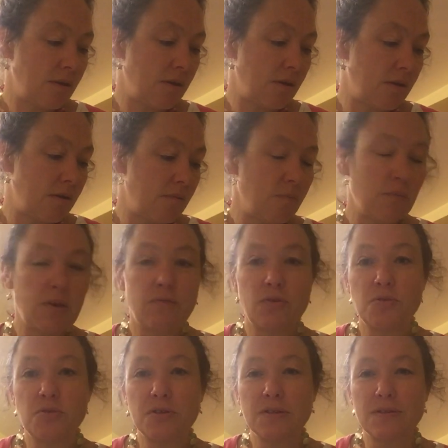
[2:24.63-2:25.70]
If
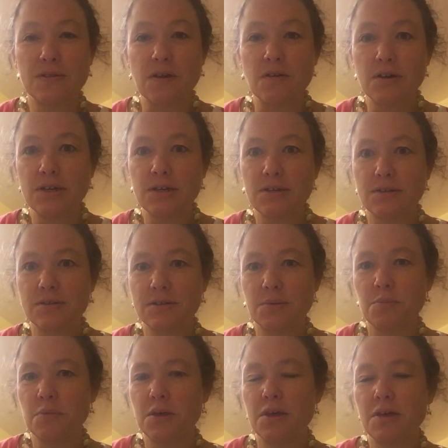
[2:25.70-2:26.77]
you decide
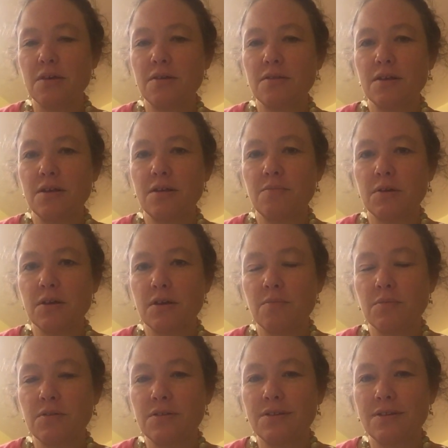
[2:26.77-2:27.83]
something, then it
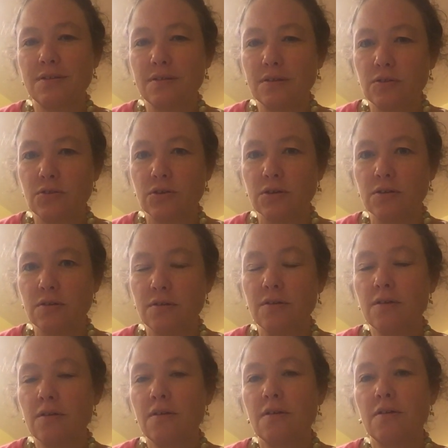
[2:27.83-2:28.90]
becomes a decision.
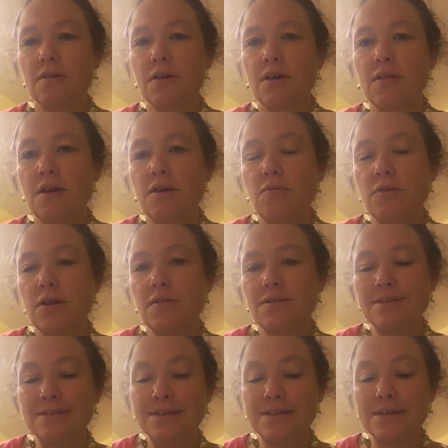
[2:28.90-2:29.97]
Okay, they all end
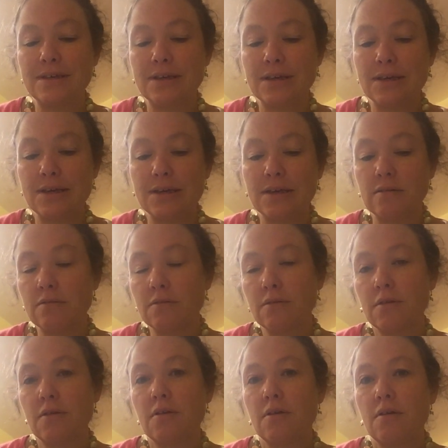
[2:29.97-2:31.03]
in DE.
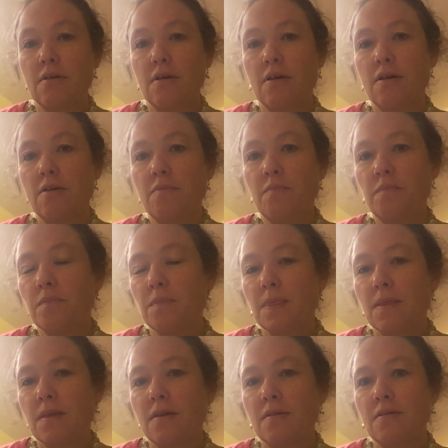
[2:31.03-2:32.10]

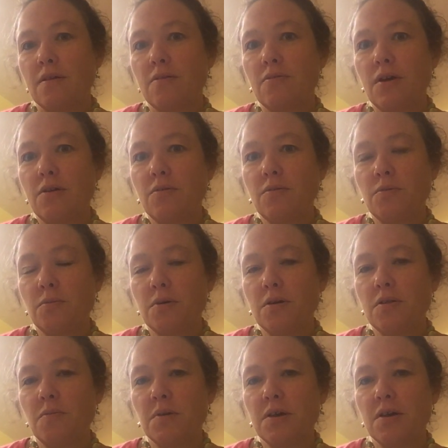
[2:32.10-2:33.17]
So those
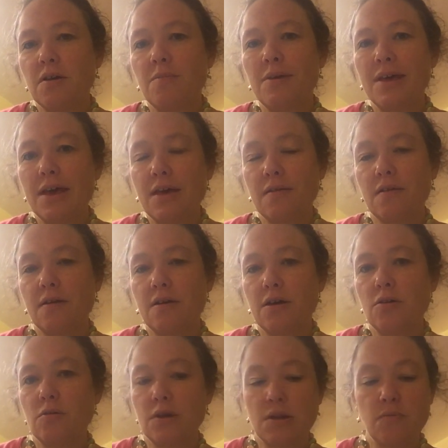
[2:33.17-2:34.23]
words become
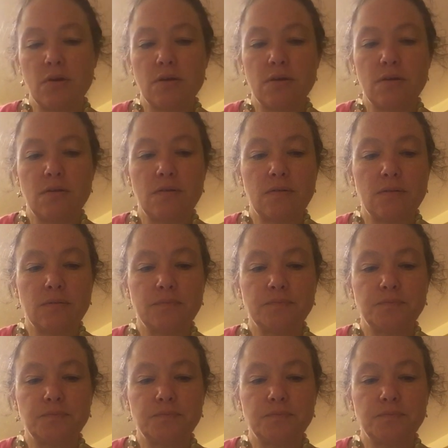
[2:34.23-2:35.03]
SION words.